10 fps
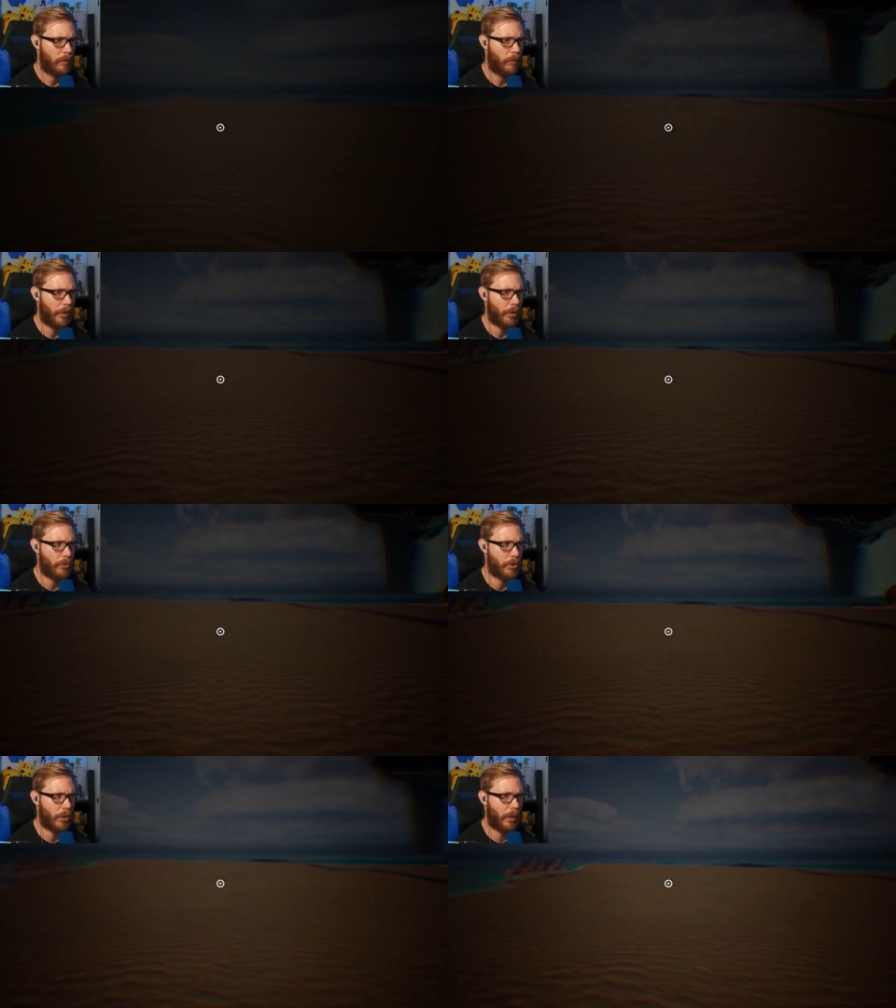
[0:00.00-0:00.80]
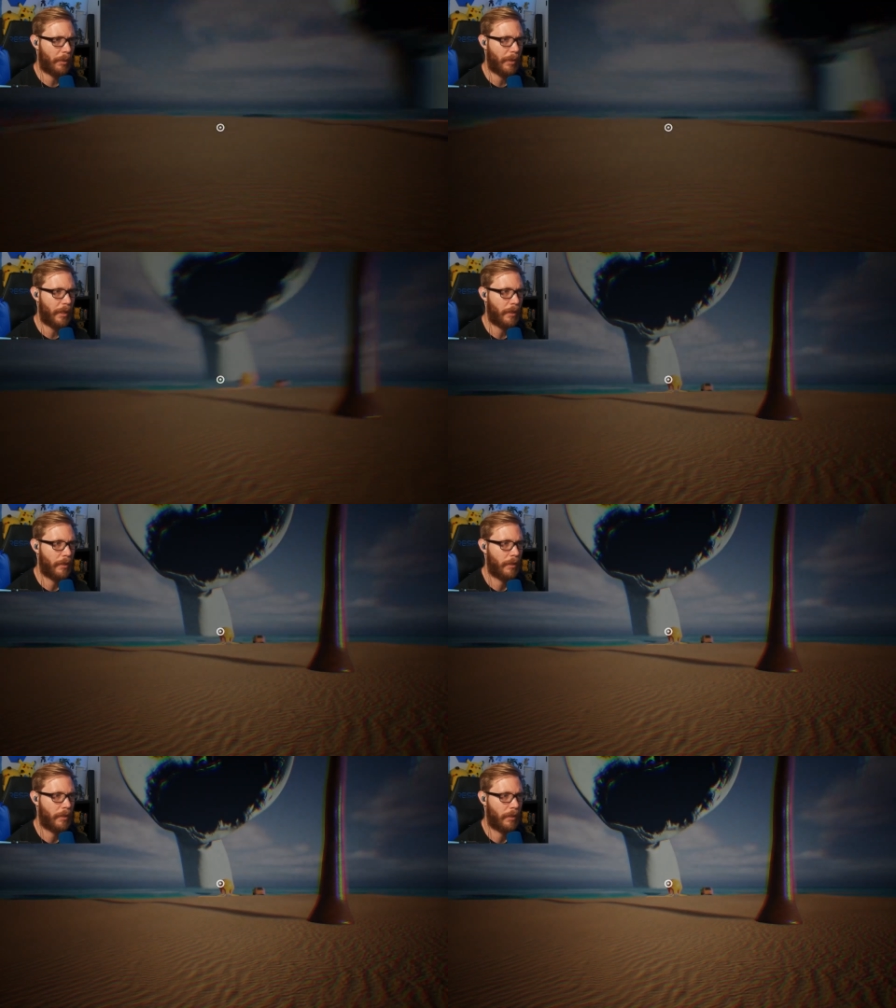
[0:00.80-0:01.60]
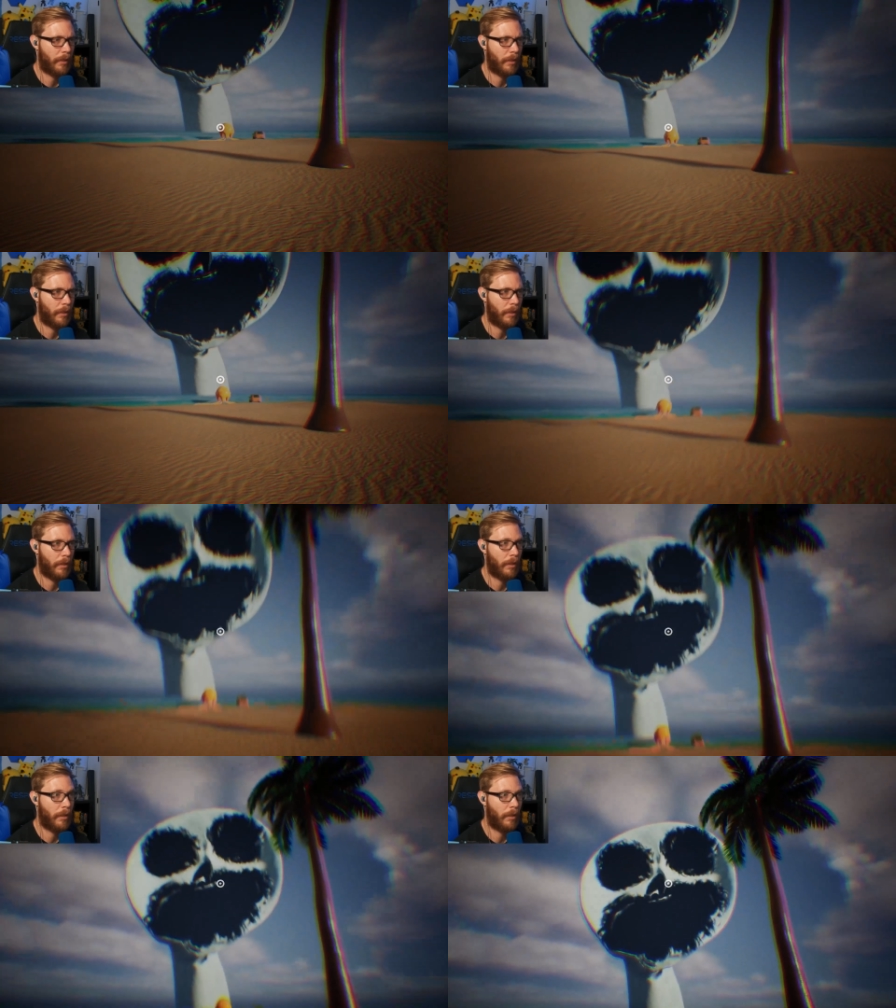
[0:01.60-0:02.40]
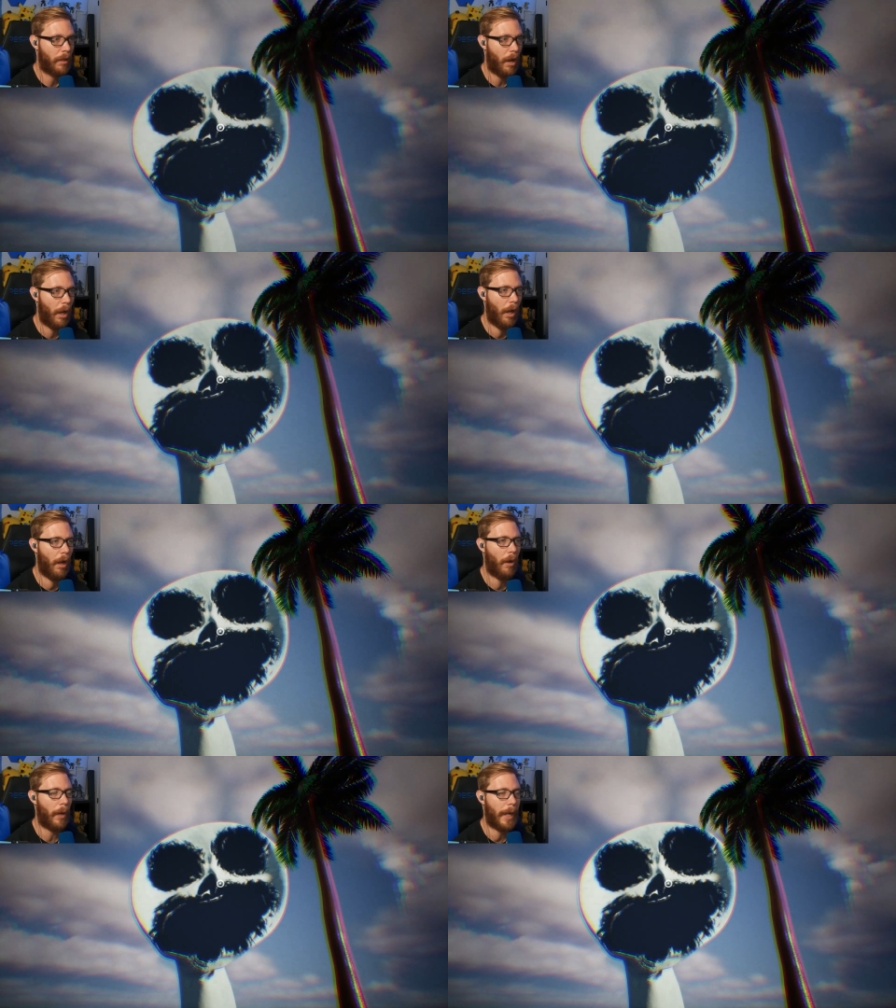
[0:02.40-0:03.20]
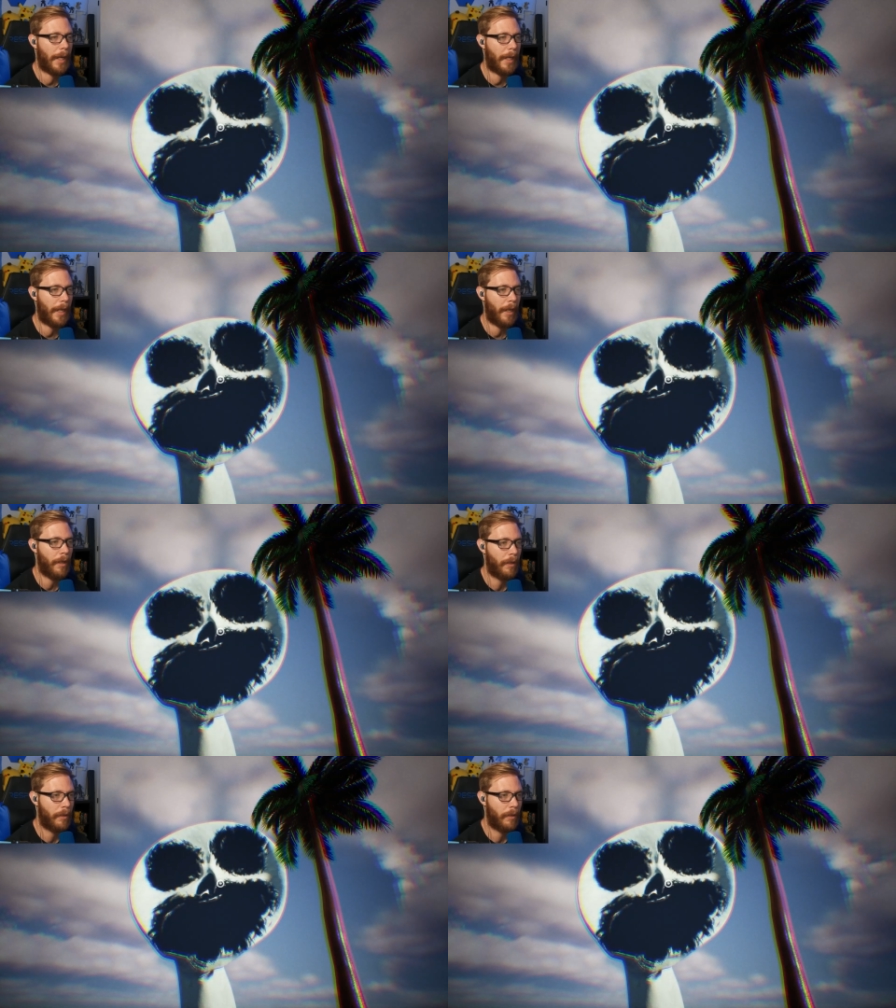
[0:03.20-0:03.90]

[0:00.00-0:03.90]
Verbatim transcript: What are you showing me? Oh, hi!